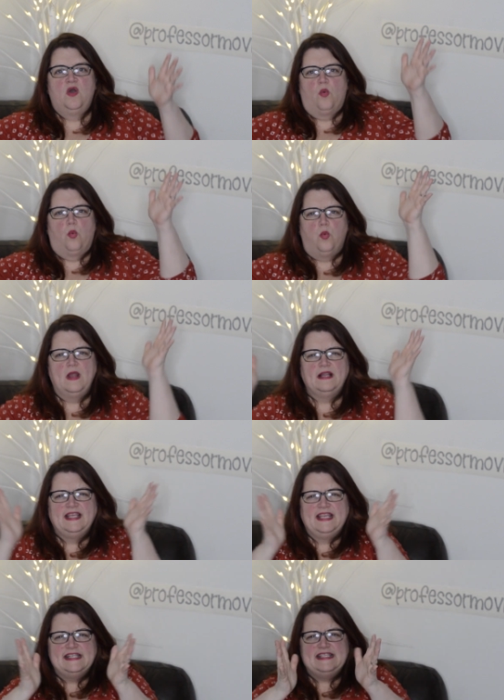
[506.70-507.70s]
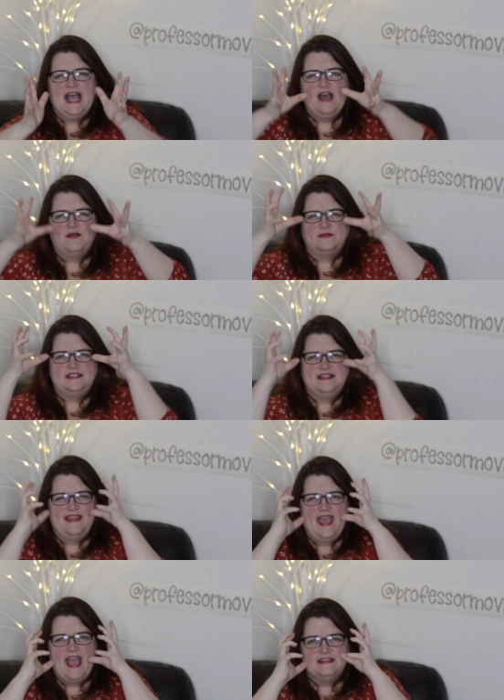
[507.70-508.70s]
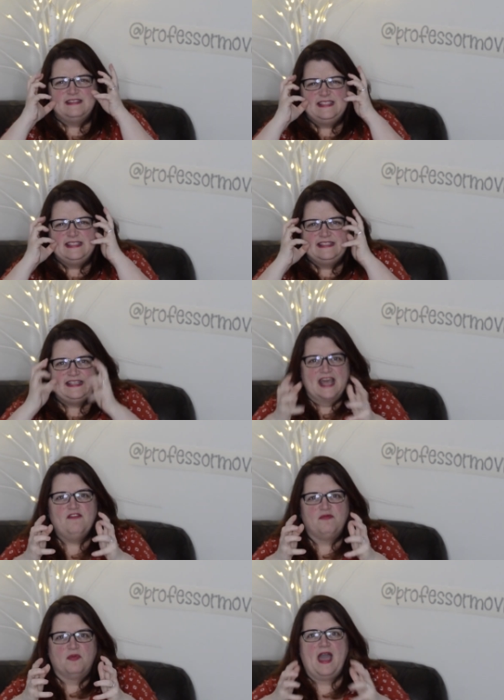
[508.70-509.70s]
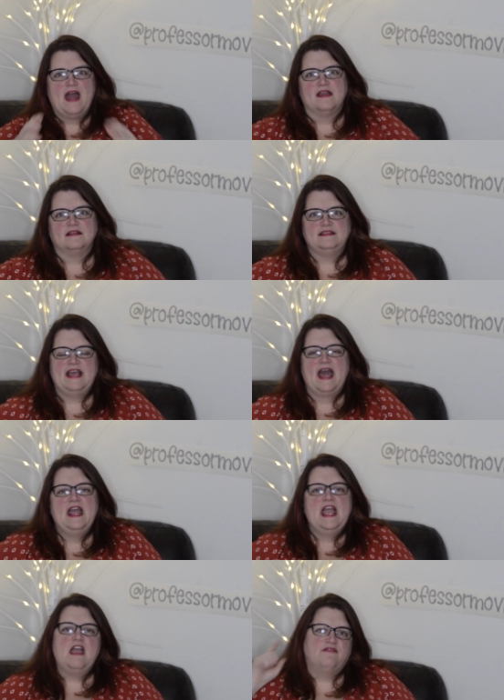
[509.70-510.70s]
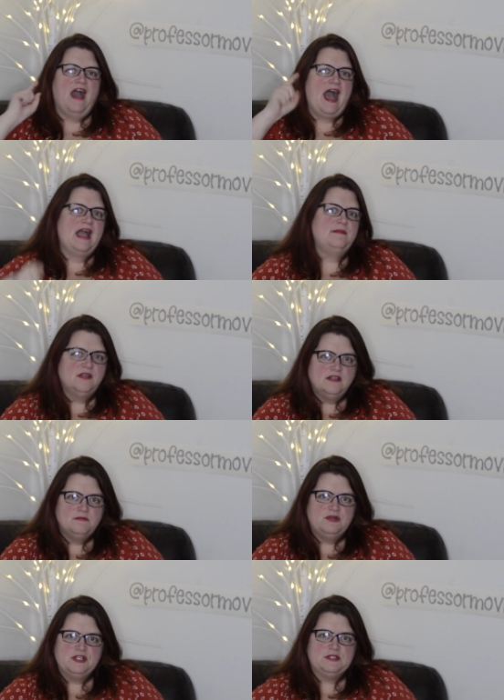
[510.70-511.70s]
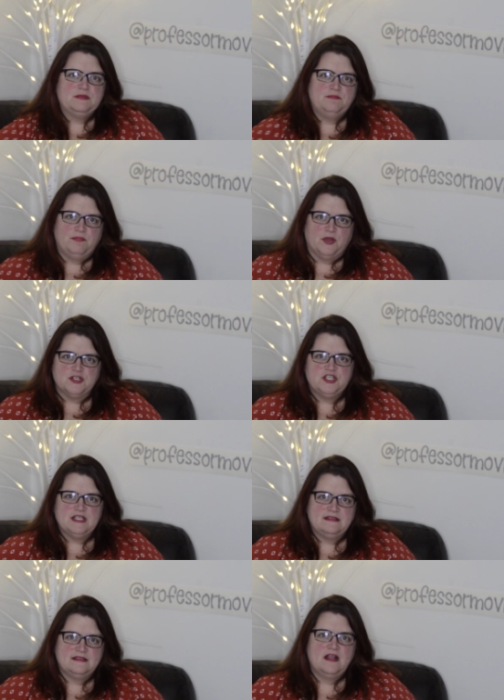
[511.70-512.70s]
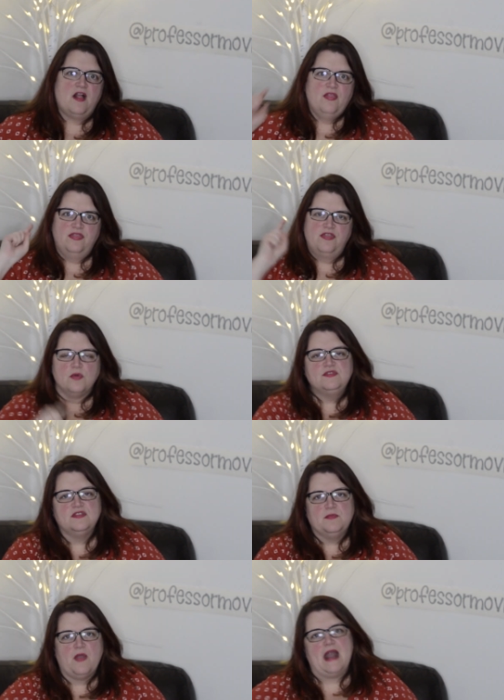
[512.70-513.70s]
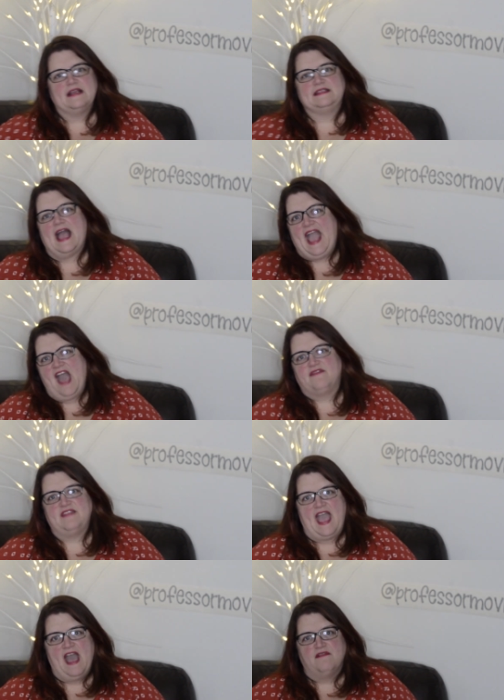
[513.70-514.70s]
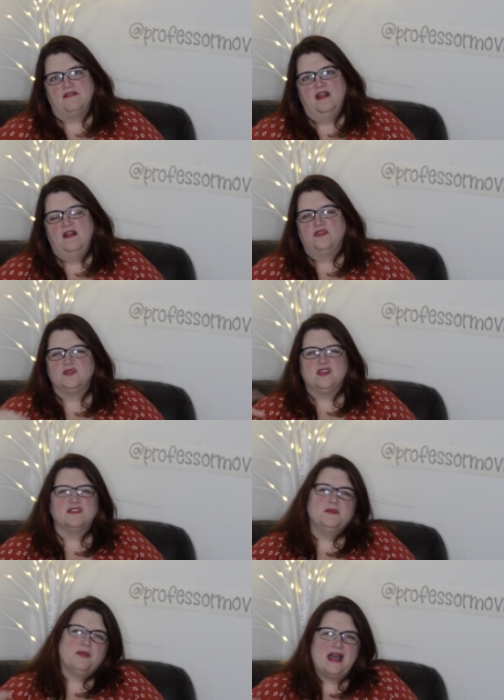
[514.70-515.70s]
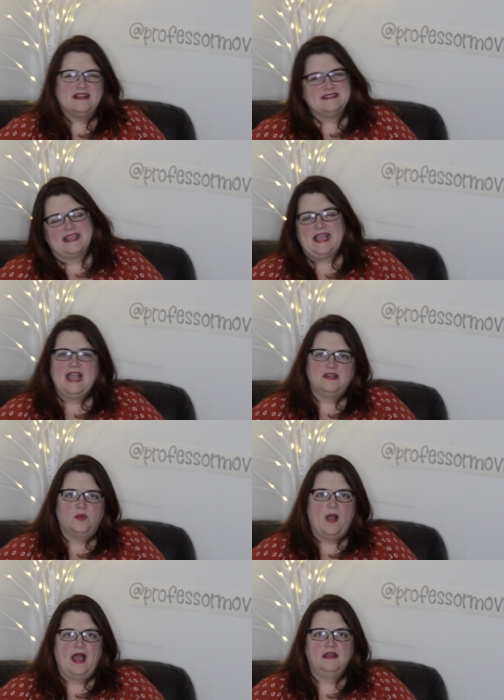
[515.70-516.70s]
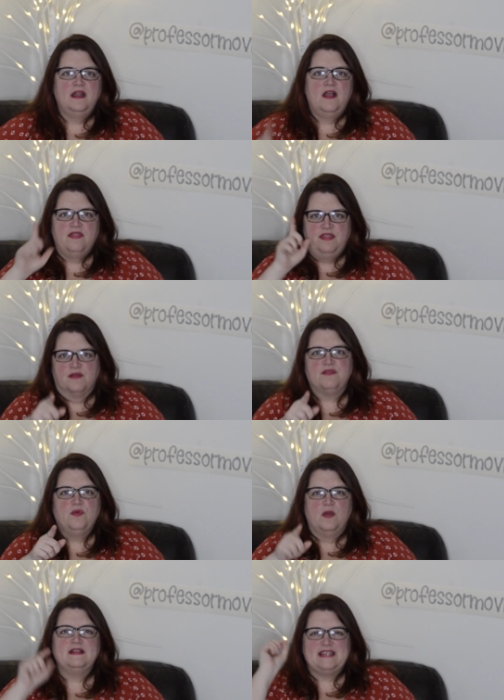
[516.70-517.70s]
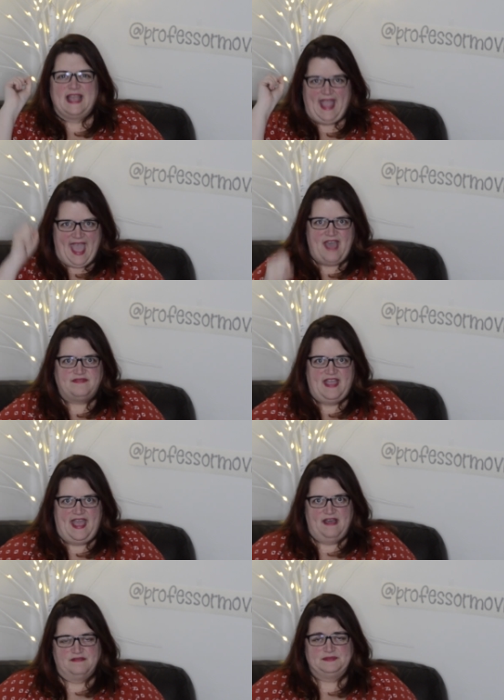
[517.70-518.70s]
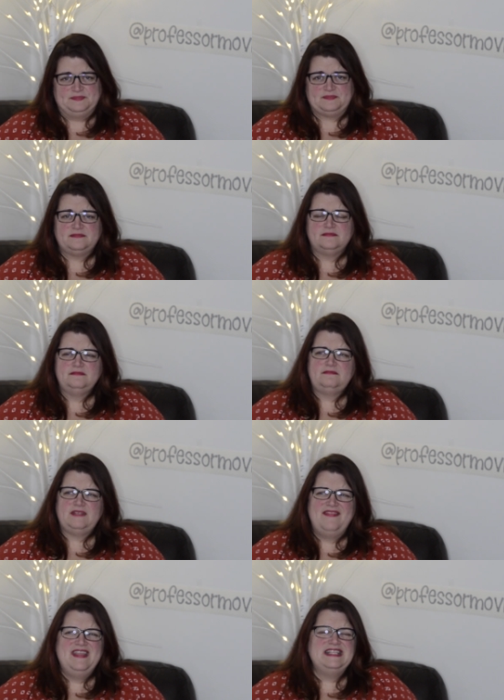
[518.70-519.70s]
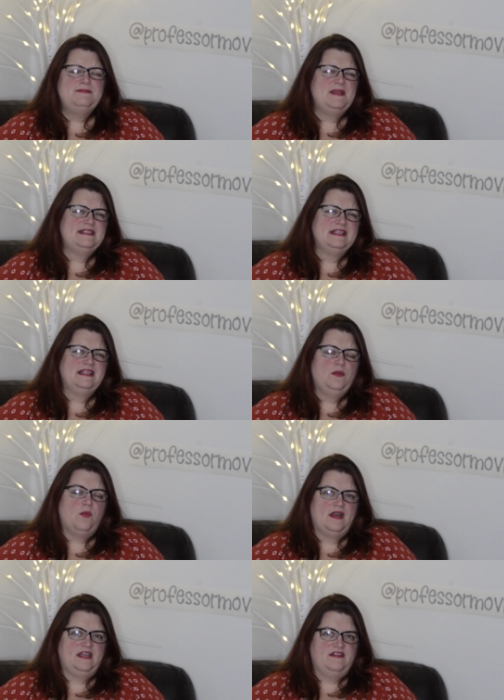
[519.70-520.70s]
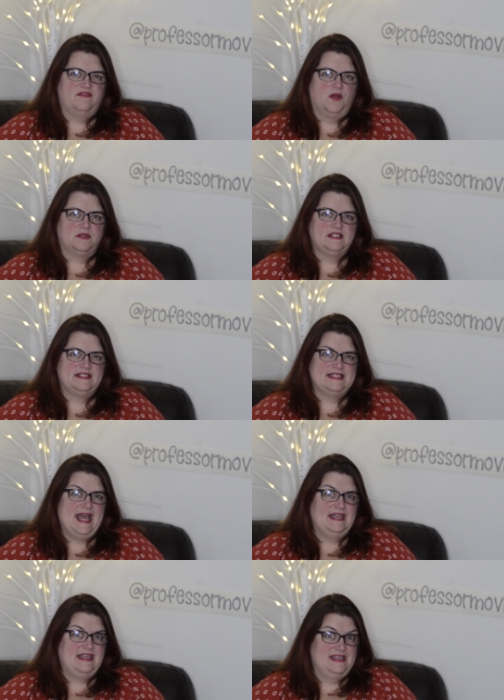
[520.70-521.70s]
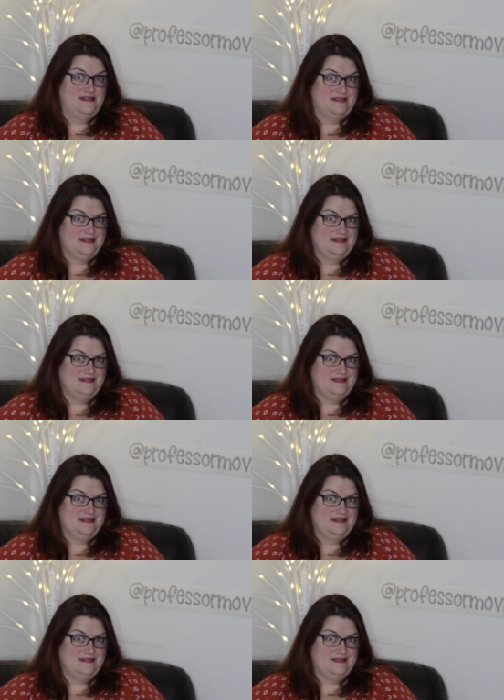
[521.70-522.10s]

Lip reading: whittling it down to that set of products that if I'm going to push purchase, those are the products I have to have. Those aren't the products I kind of want. They're the ones I have to have. And that's basically what an evoked set is.